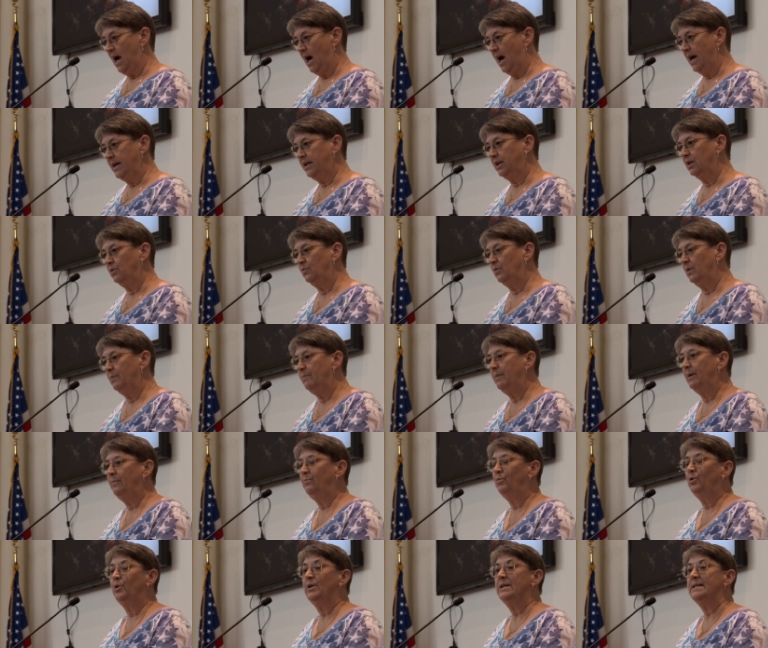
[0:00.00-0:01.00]
I can
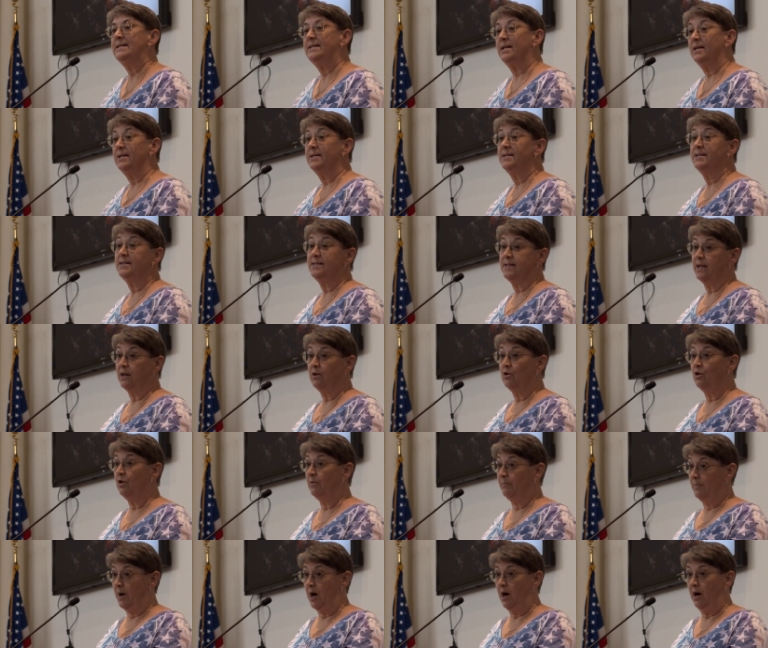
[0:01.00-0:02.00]
remember as a
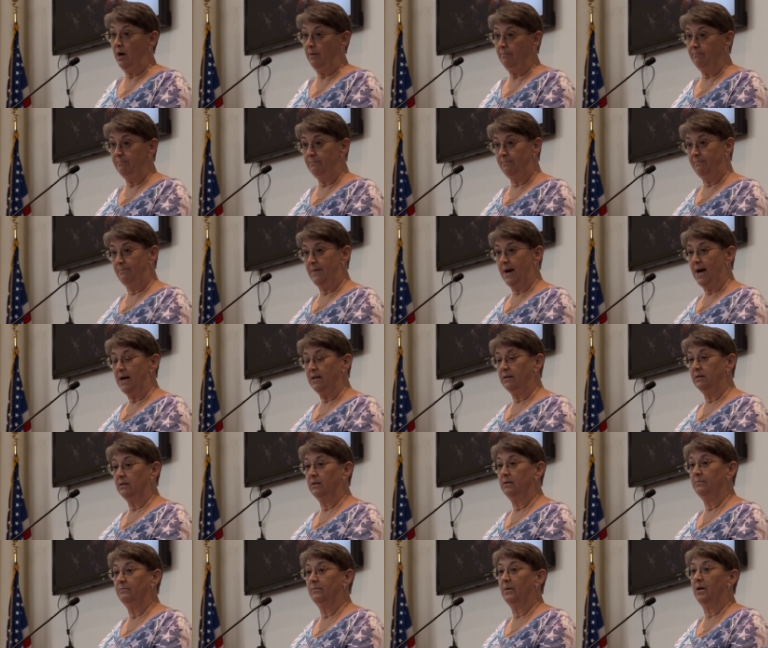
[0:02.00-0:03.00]
single mom
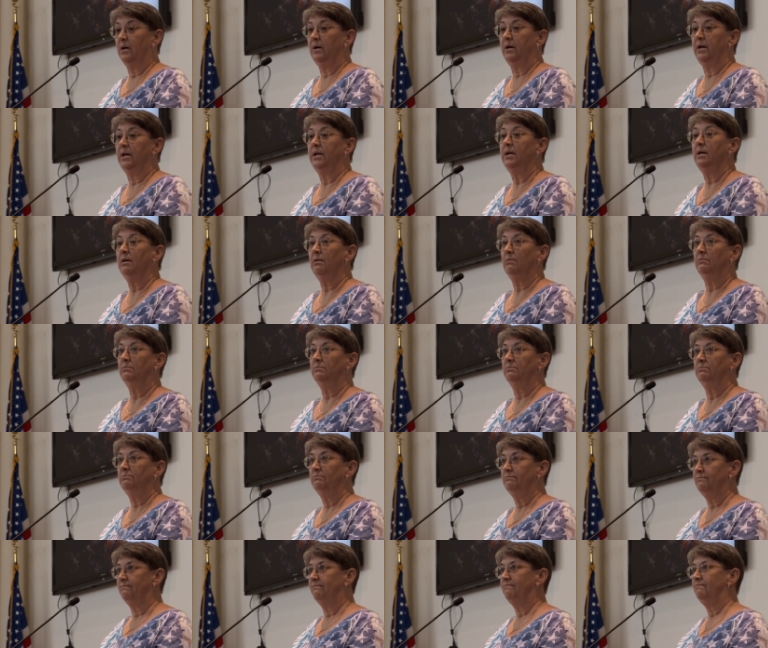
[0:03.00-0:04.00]
back in my
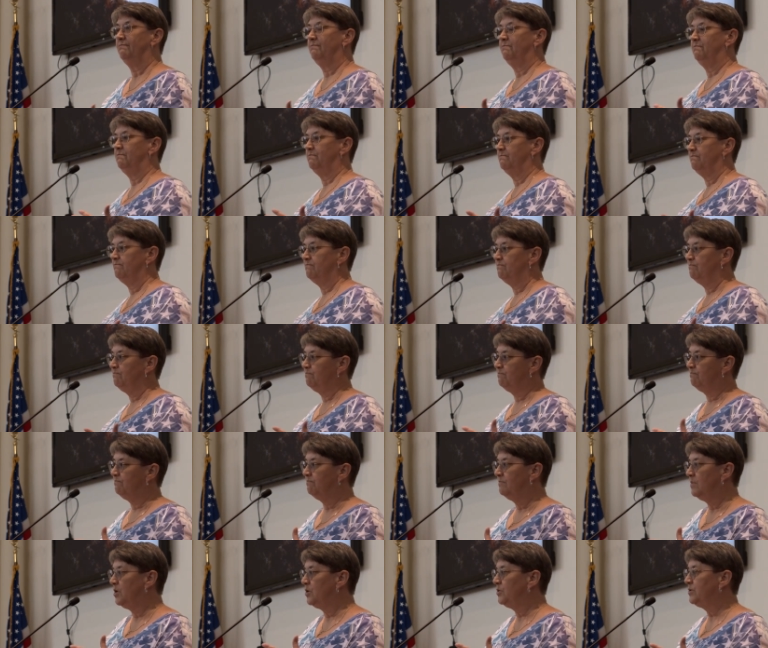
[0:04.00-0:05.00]

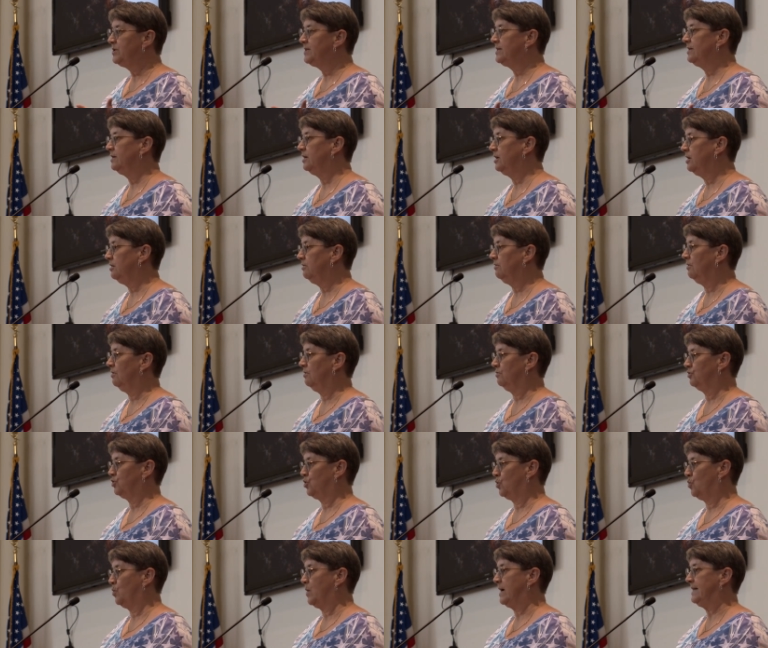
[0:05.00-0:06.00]
mostly
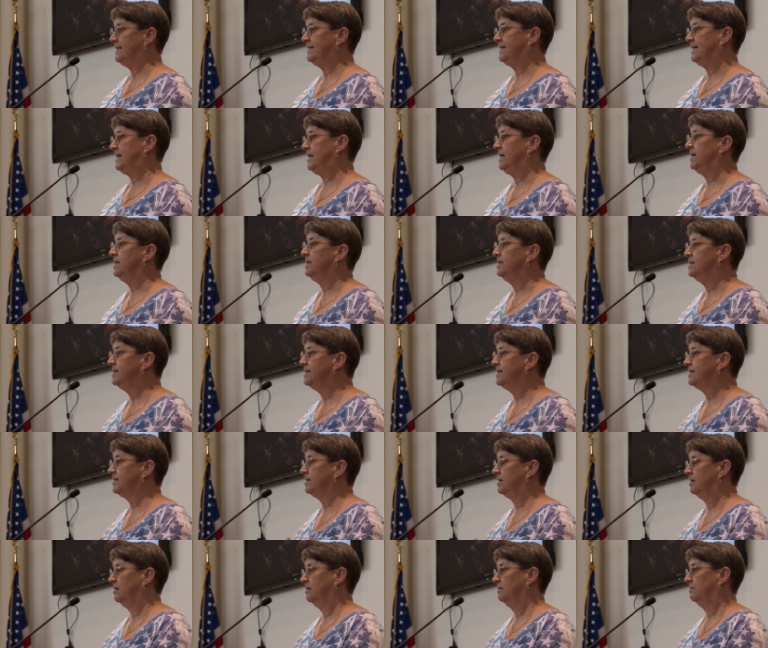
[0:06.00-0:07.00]

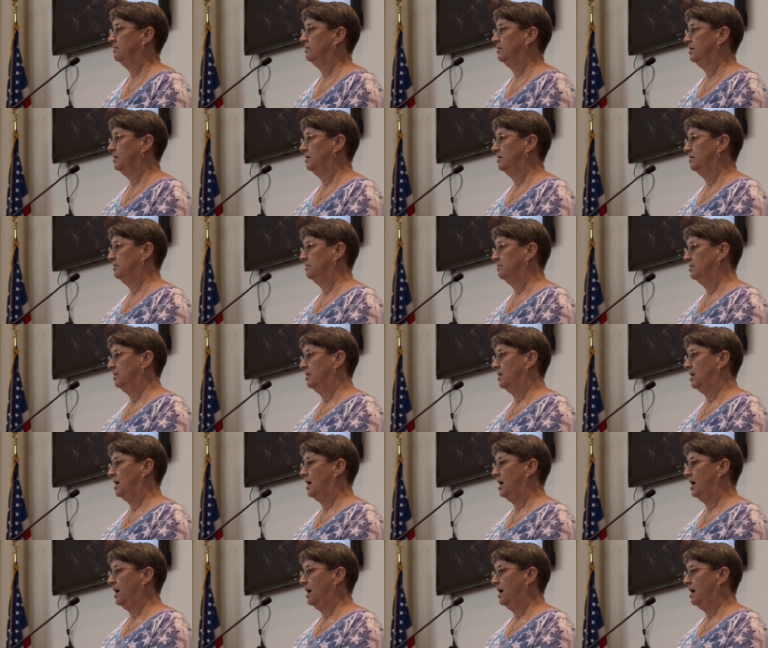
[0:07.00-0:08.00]
20s,
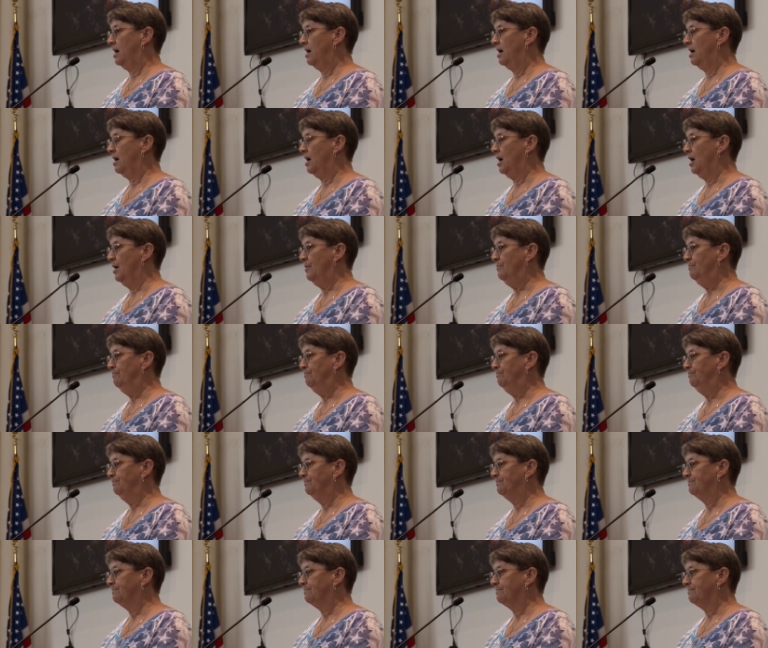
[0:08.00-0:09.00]

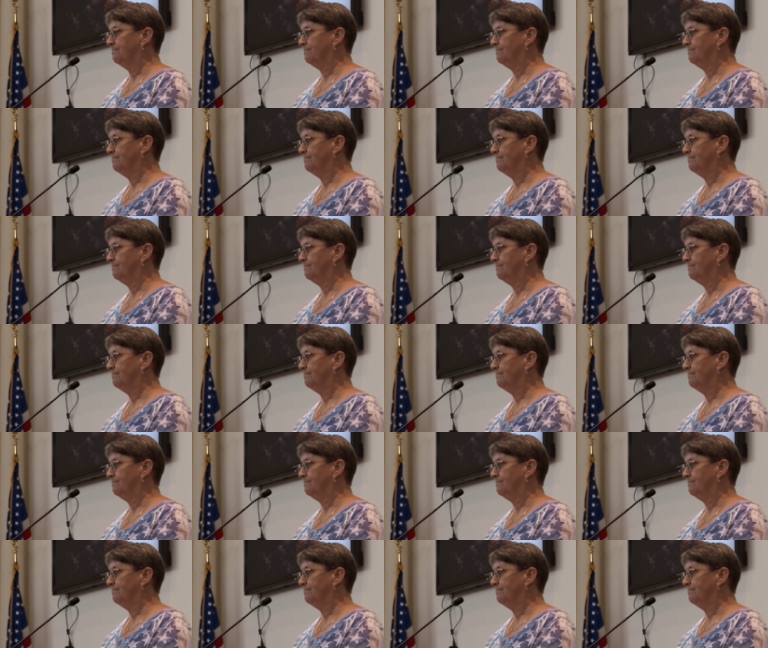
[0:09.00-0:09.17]
um,